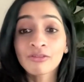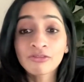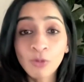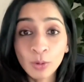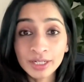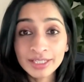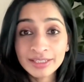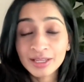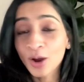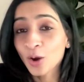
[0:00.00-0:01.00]

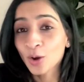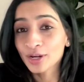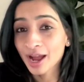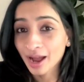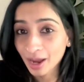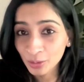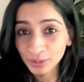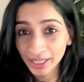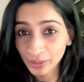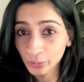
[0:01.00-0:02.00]
focus on how
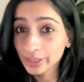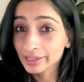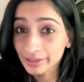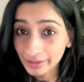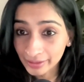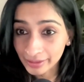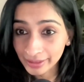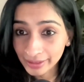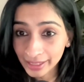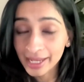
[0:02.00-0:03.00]
they will learn